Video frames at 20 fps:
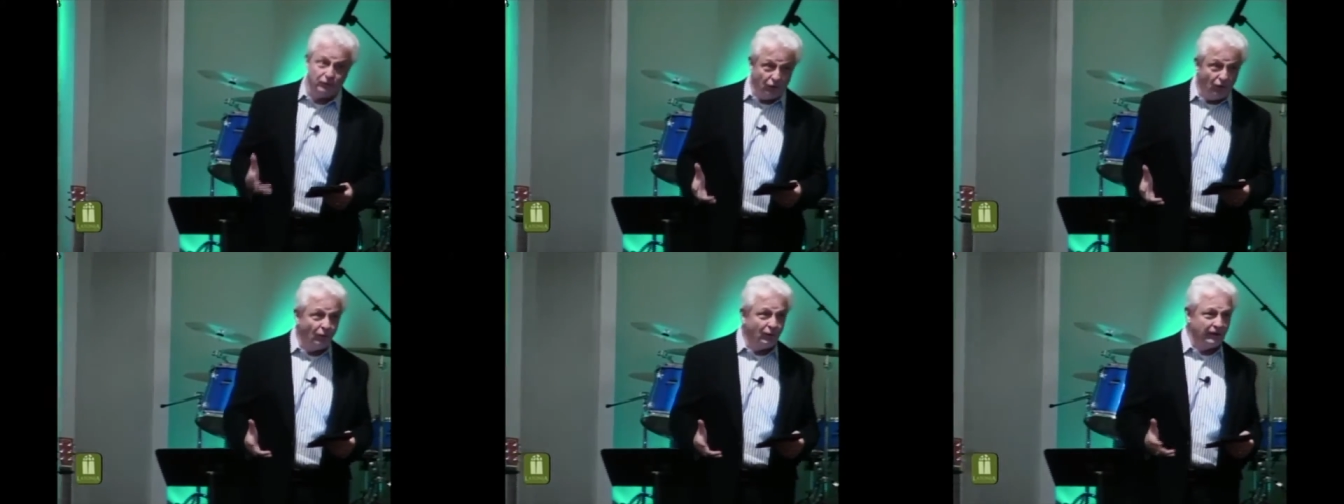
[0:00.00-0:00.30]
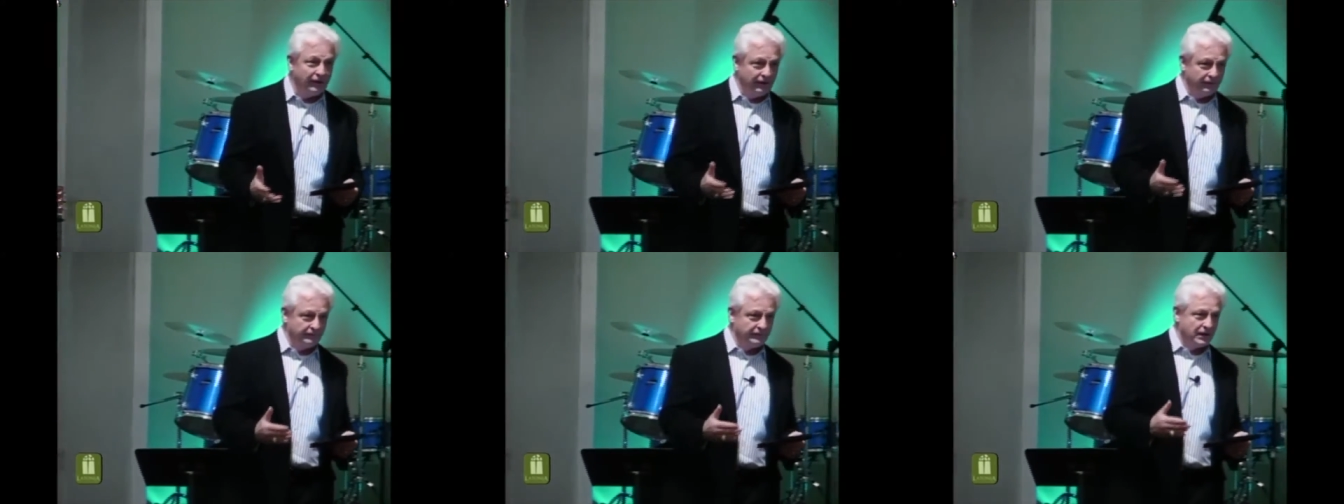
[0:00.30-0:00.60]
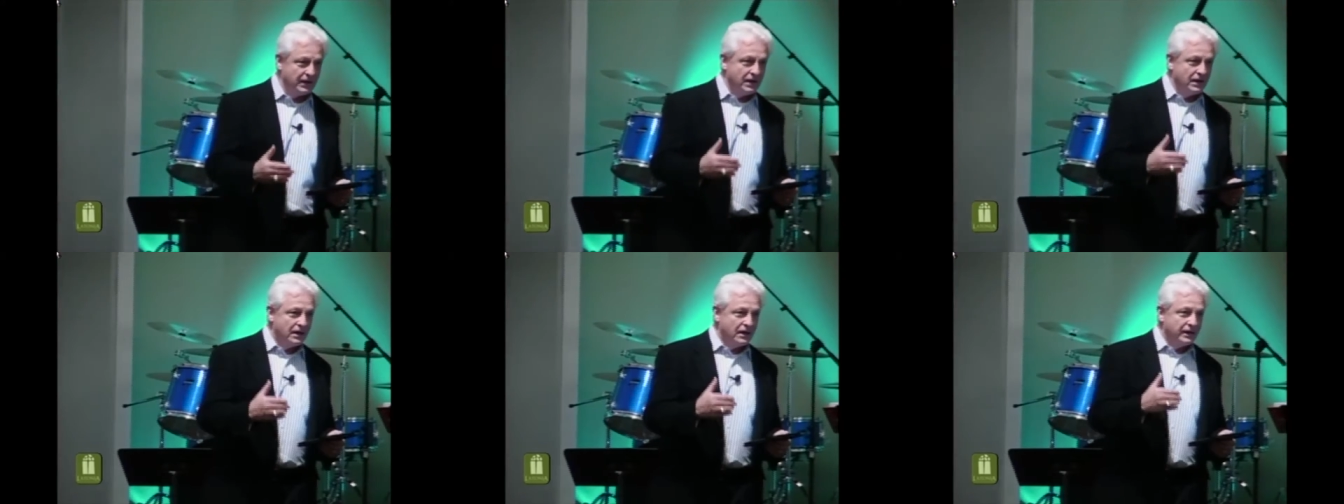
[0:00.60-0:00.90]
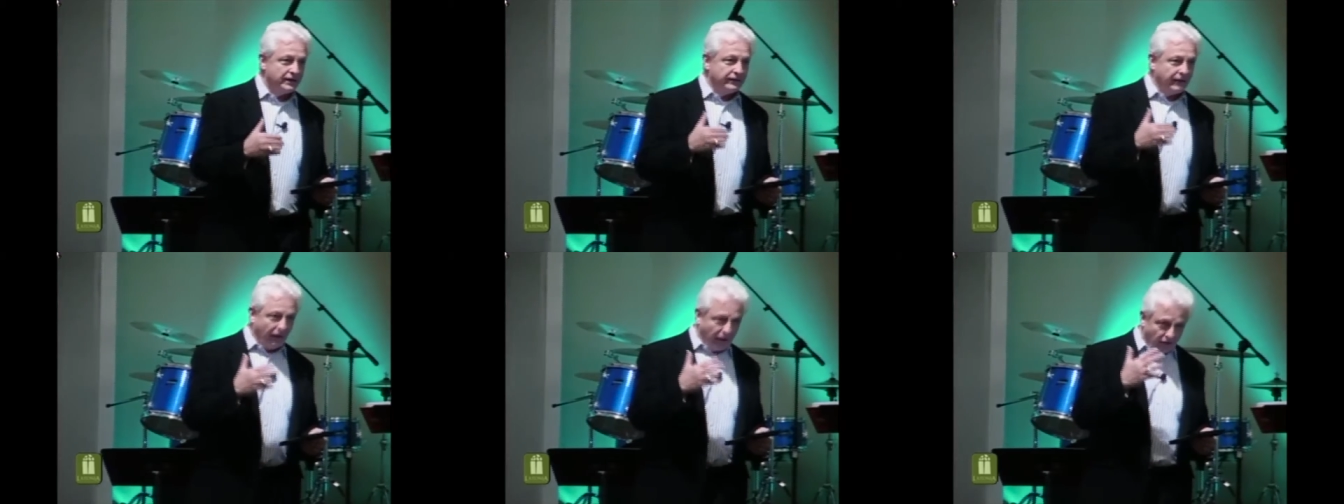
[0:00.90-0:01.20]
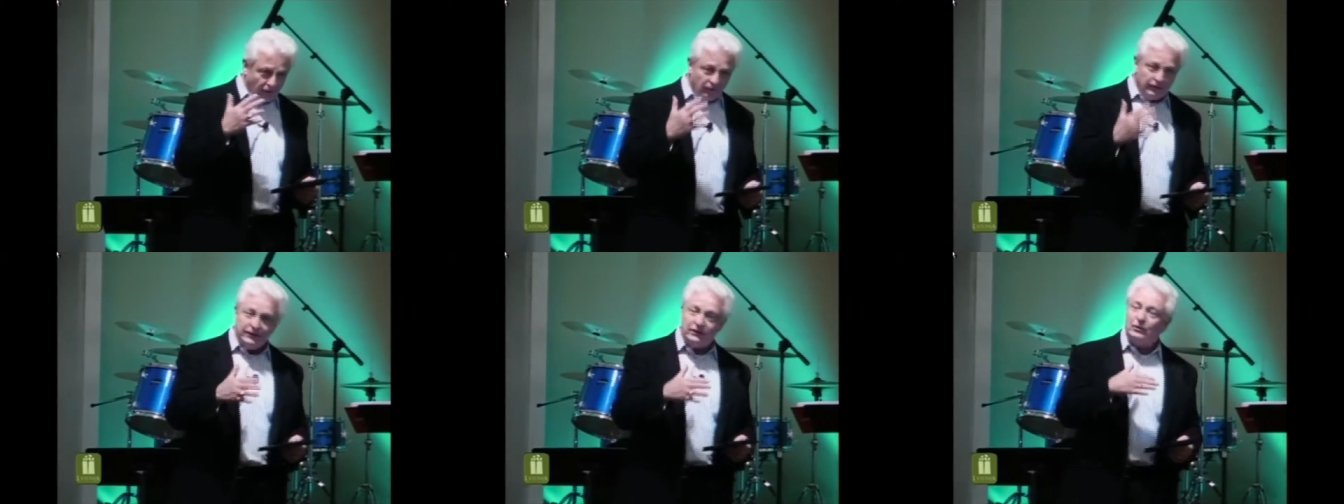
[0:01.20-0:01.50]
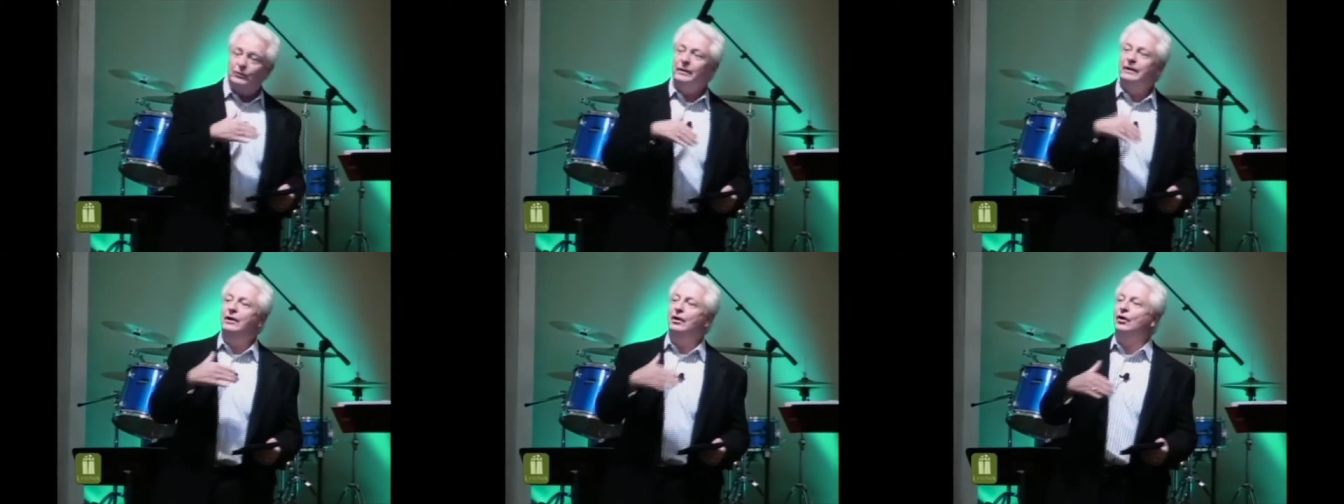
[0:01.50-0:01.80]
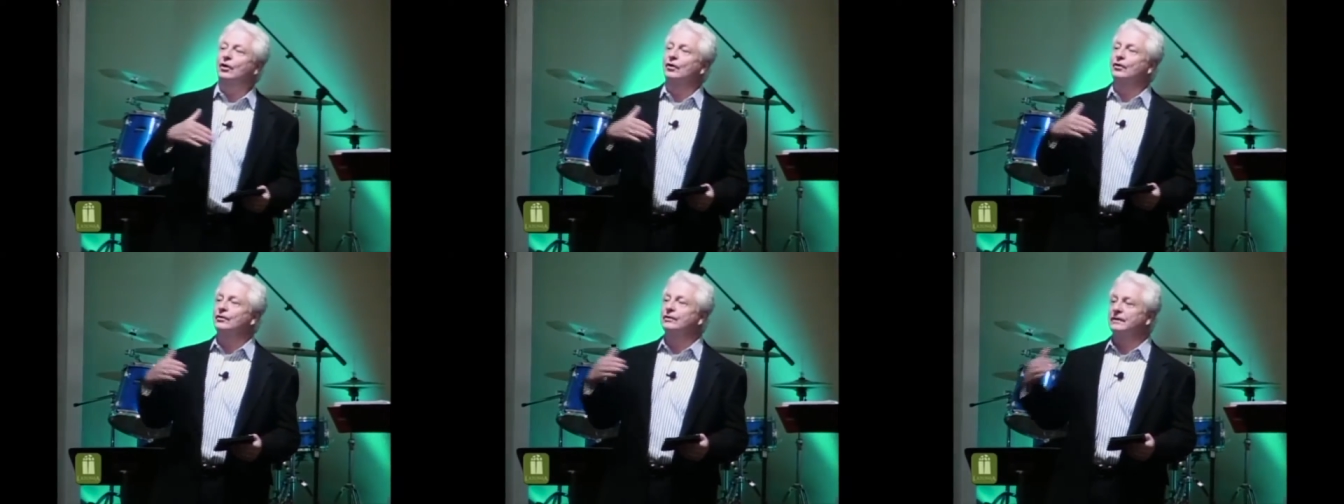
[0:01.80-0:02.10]
doing, not only do we
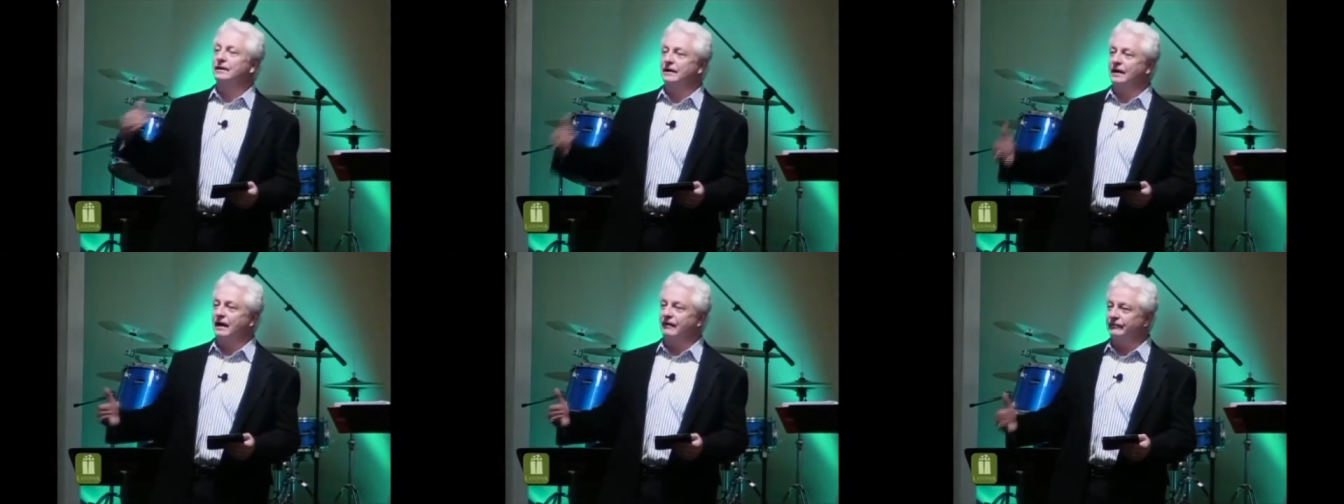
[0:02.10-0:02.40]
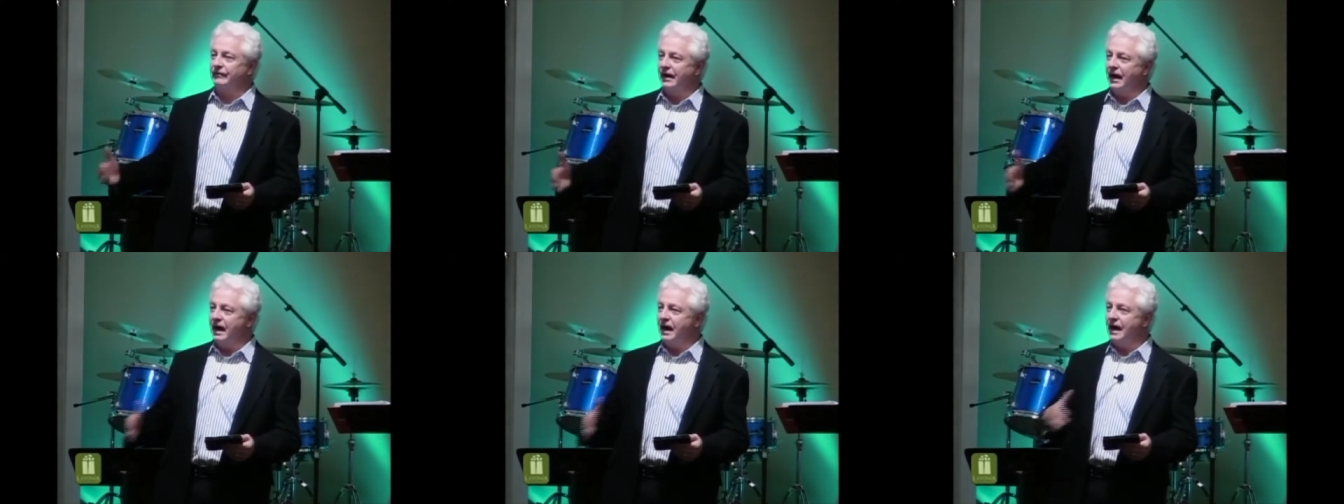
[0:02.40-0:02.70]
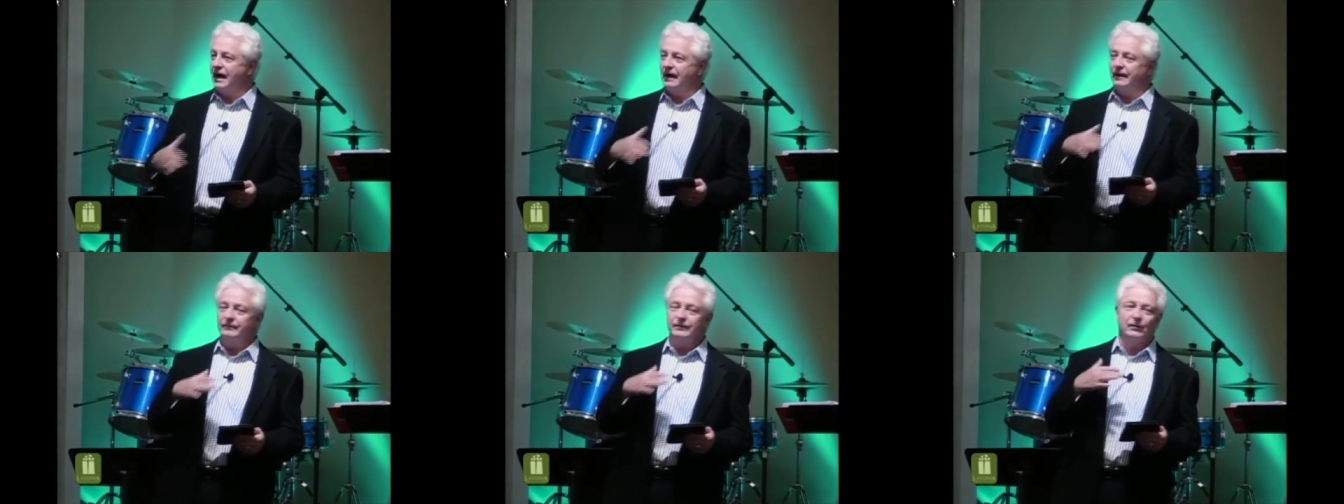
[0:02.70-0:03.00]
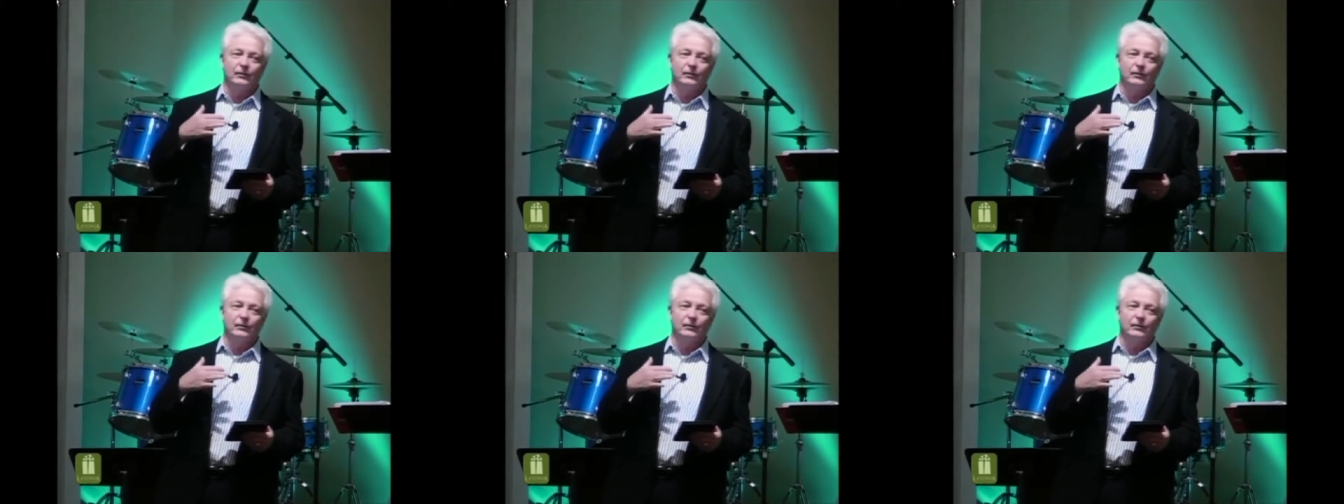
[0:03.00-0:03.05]
learn to love God,